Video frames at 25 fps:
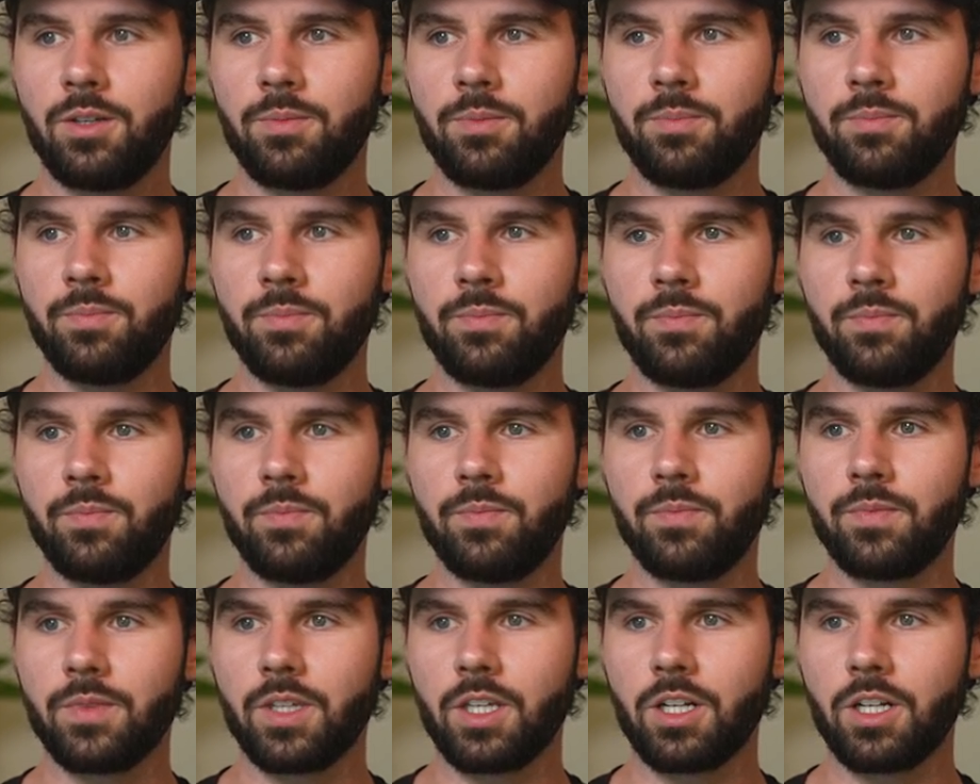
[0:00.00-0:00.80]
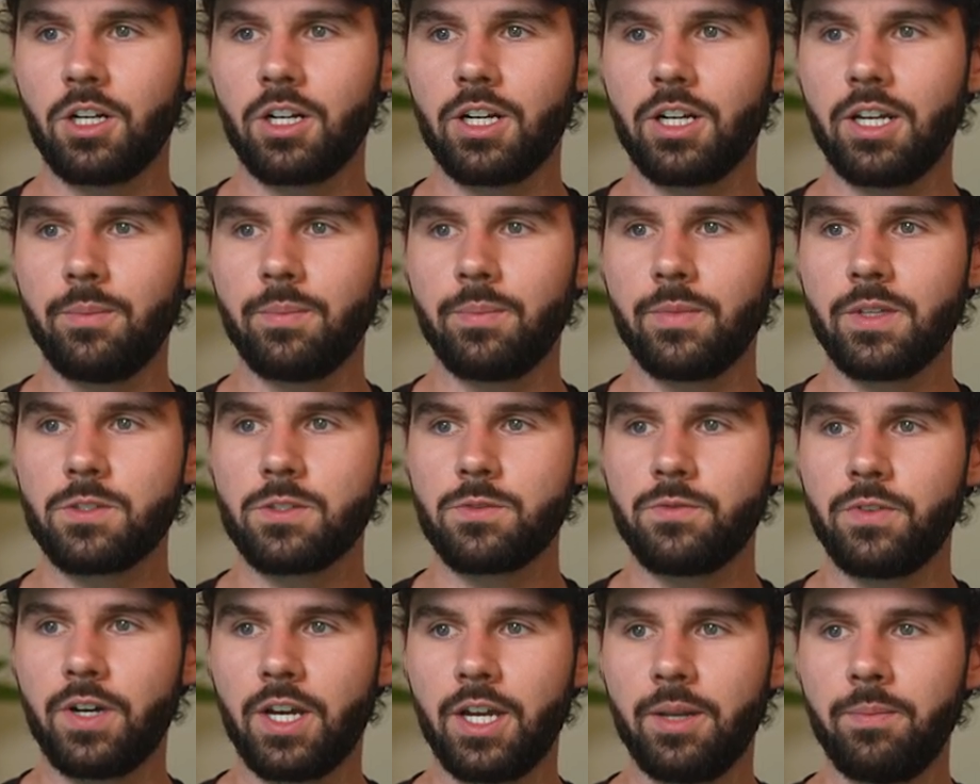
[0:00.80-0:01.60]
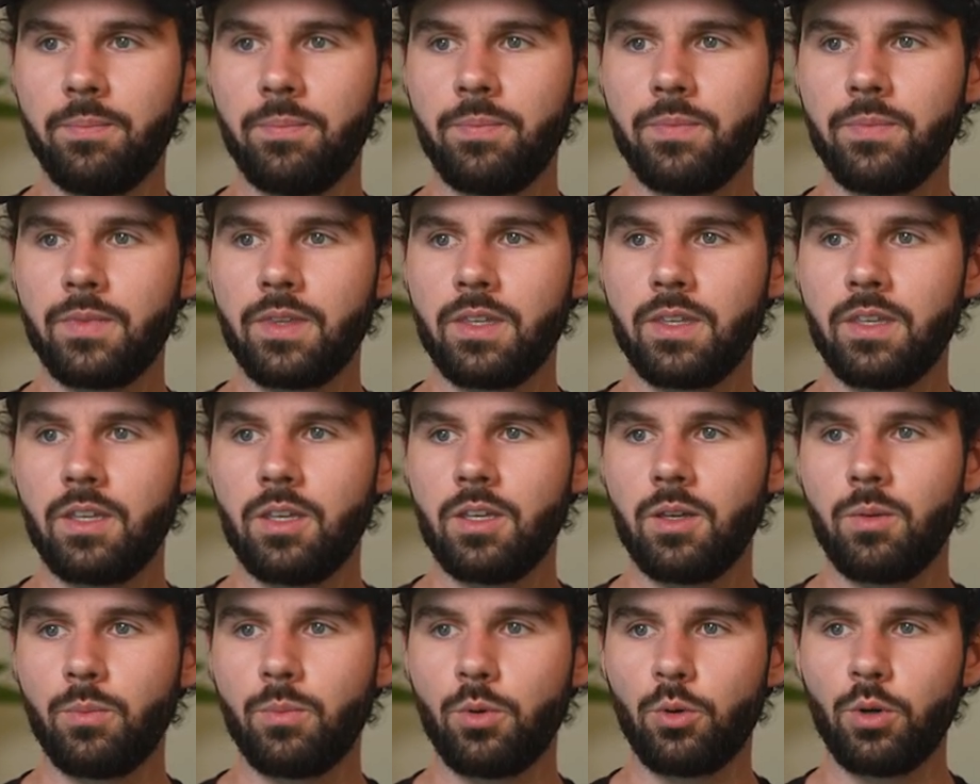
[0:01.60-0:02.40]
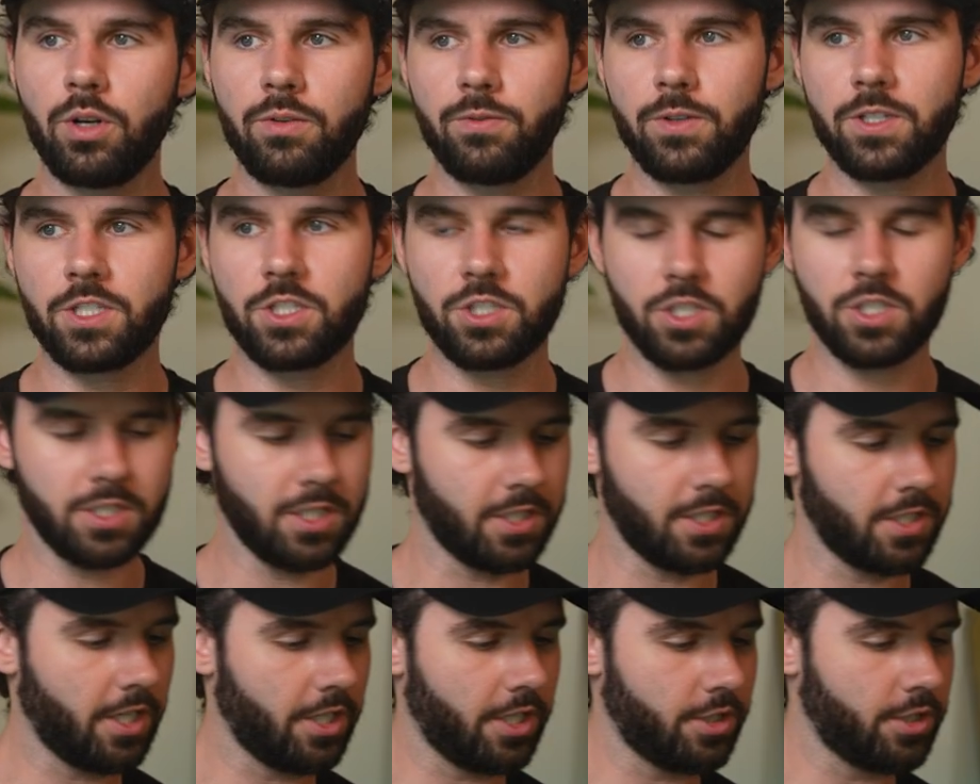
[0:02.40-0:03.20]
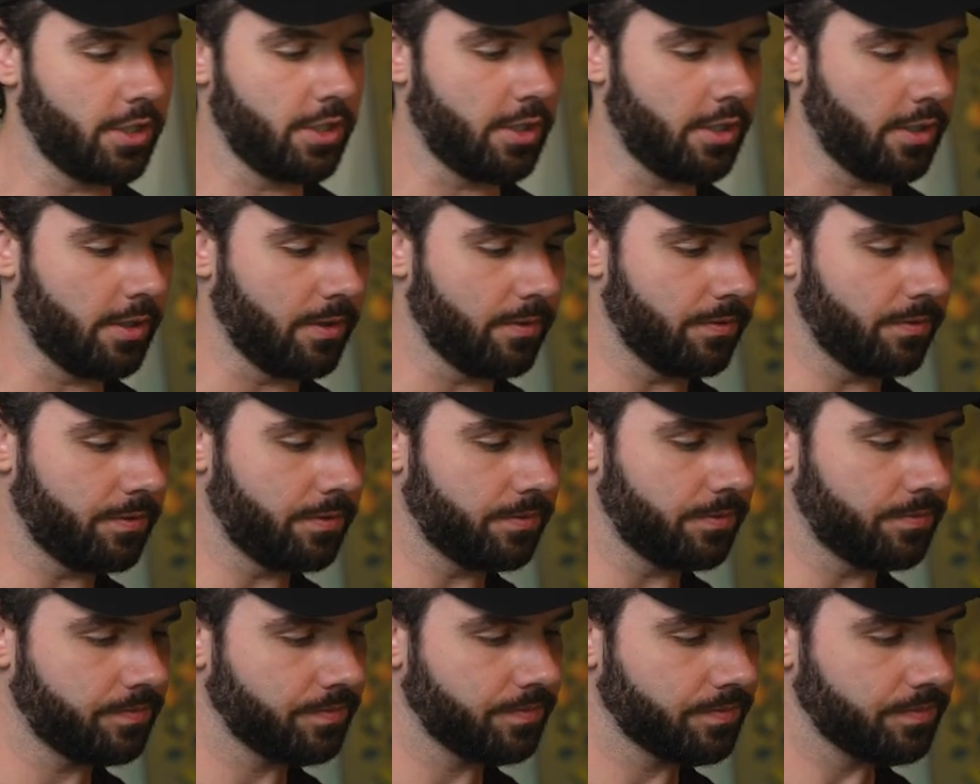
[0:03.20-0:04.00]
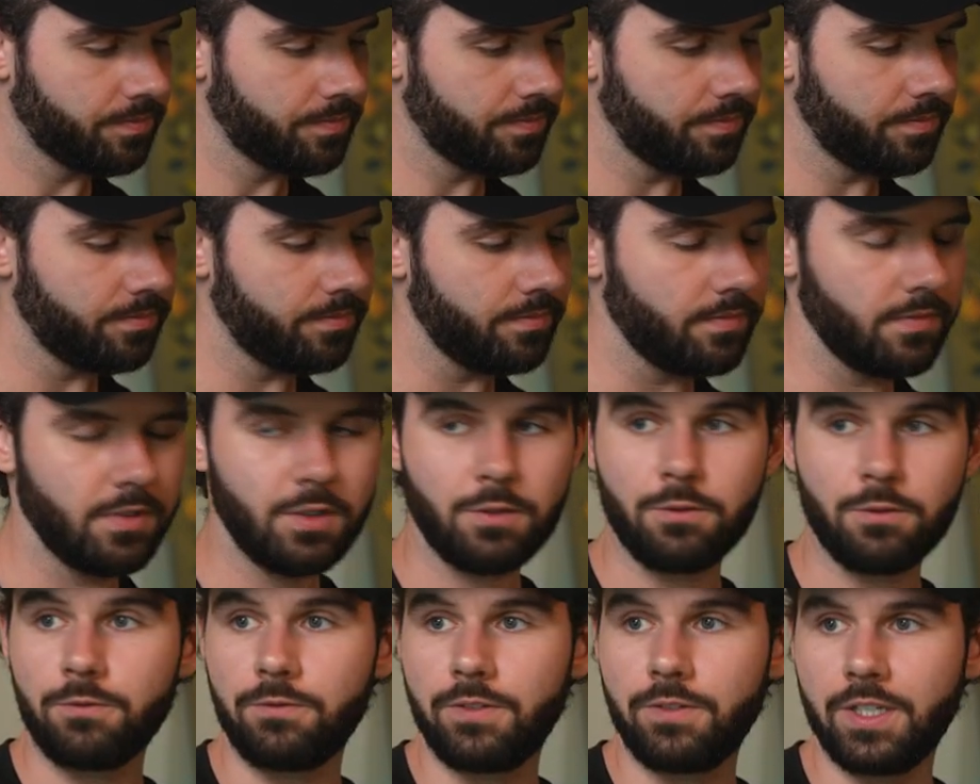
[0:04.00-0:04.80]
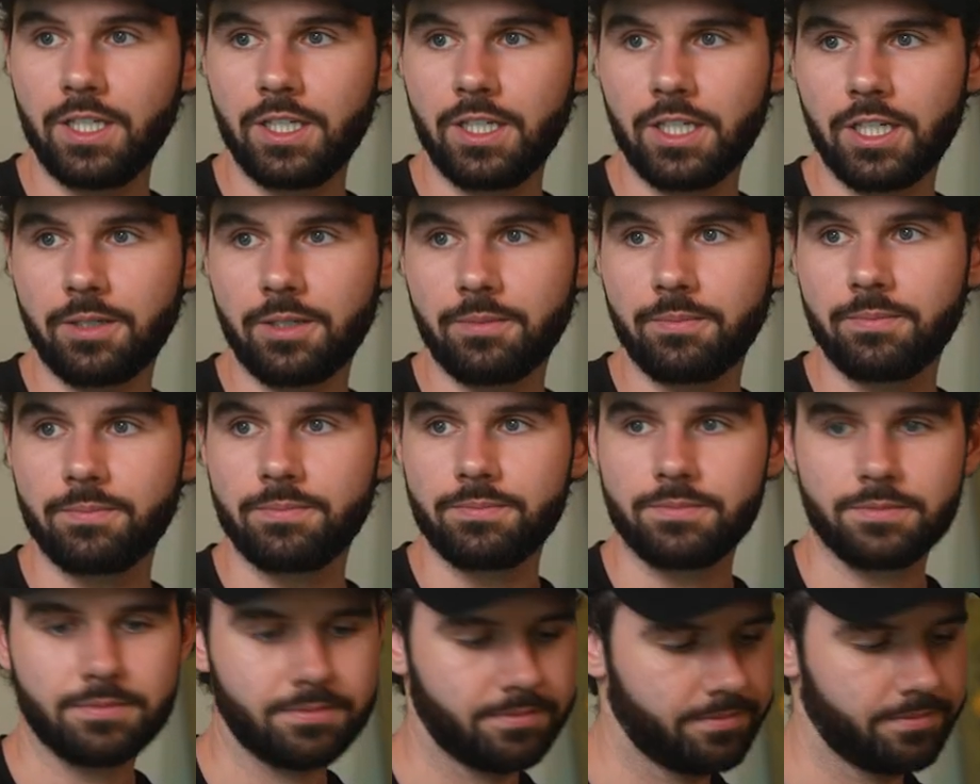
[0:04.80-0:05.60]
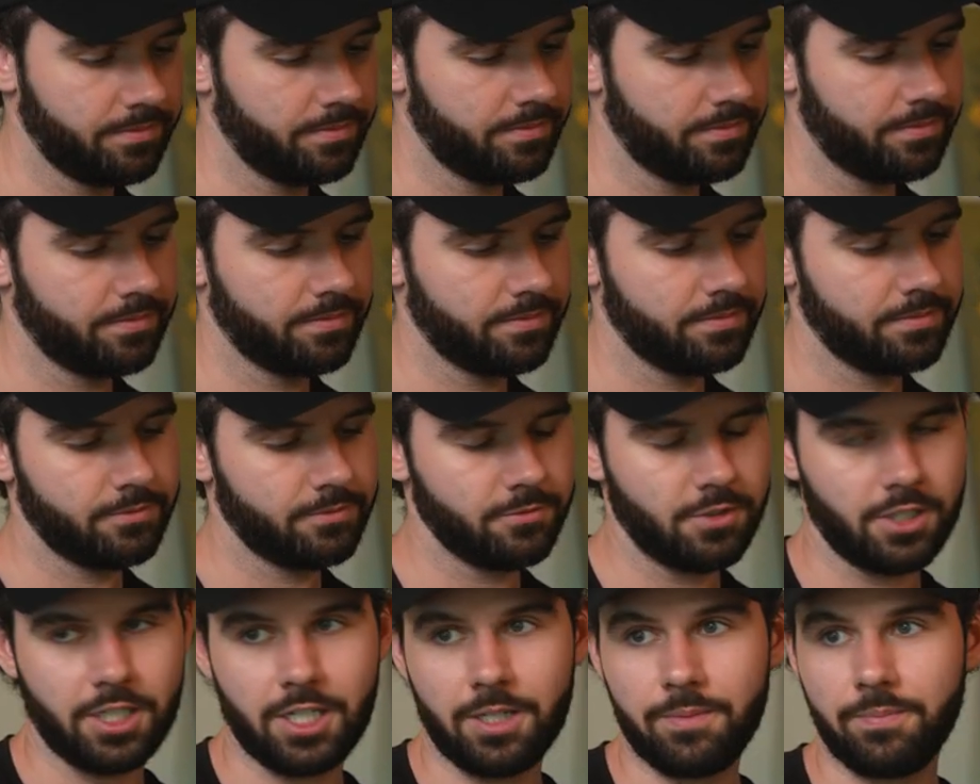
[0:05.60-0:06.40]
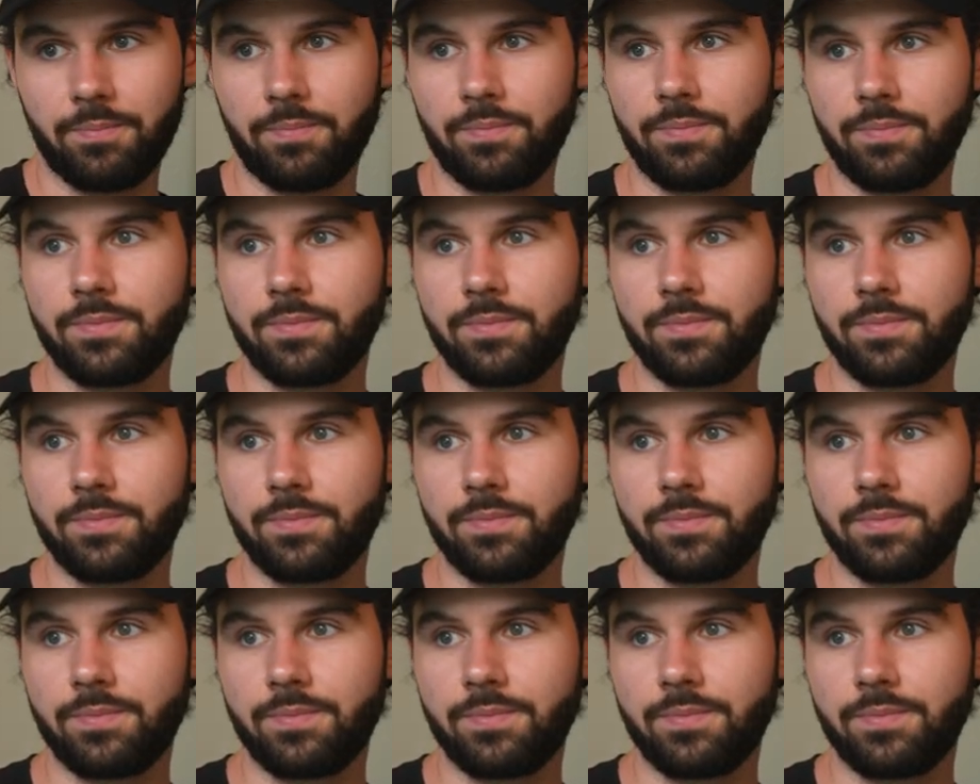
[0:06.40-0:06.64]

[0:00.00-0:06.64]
Hmm, all right, that's fine. But what if it's just a touch of feeling, right?